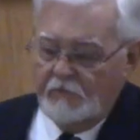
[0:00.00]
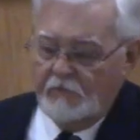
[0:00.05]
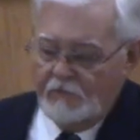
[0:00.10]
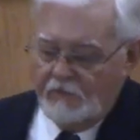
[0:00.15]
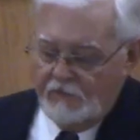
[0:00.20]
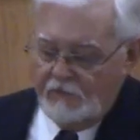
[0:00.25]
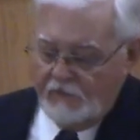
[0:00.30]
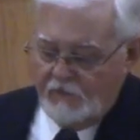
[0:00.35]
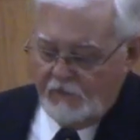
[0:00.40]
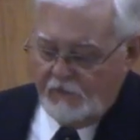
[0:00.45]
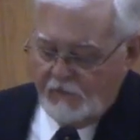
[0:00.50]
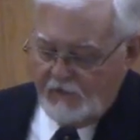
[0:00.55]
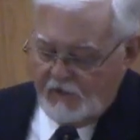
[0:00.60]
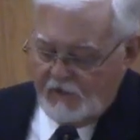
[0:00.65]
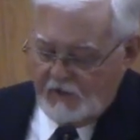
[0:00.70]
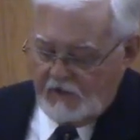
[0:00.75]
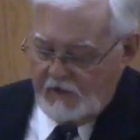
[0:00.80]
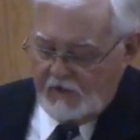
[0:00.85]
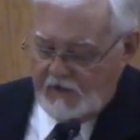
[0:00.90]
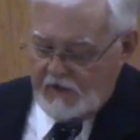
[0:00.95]

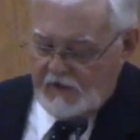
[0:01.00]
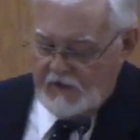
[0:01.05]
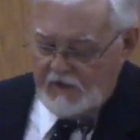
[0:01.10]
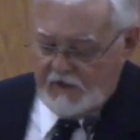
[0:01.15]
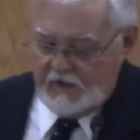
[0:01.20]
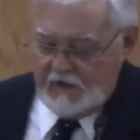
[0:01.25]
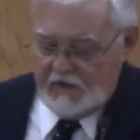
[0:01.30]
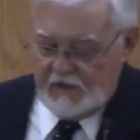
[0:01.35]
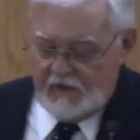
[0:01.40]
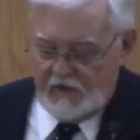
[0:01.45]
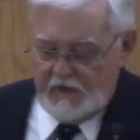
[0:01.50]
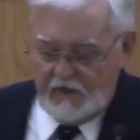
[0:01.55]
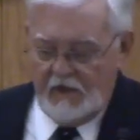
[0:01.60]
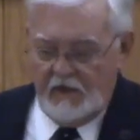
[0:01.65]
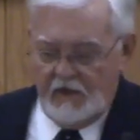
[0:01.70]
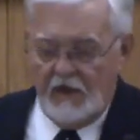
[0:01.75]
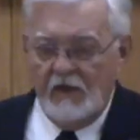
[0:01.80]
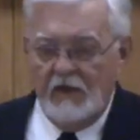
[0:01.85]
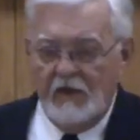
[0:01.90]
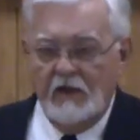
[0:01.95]

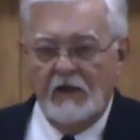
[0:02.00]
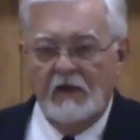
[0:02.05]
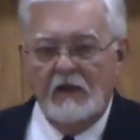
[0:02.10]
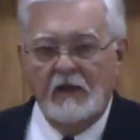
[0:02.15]
[no speech]